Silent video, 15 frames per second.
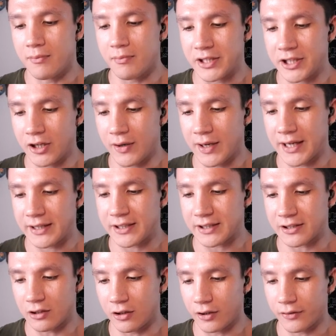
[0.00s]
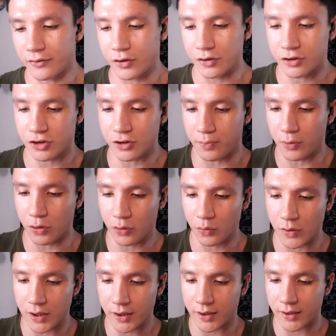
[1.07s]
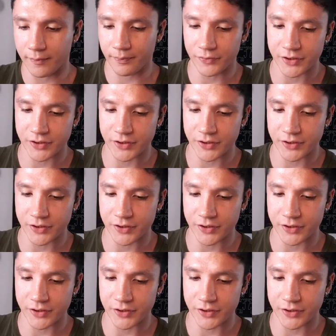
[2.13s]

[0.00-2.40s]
you know, and it does a lot of good support work.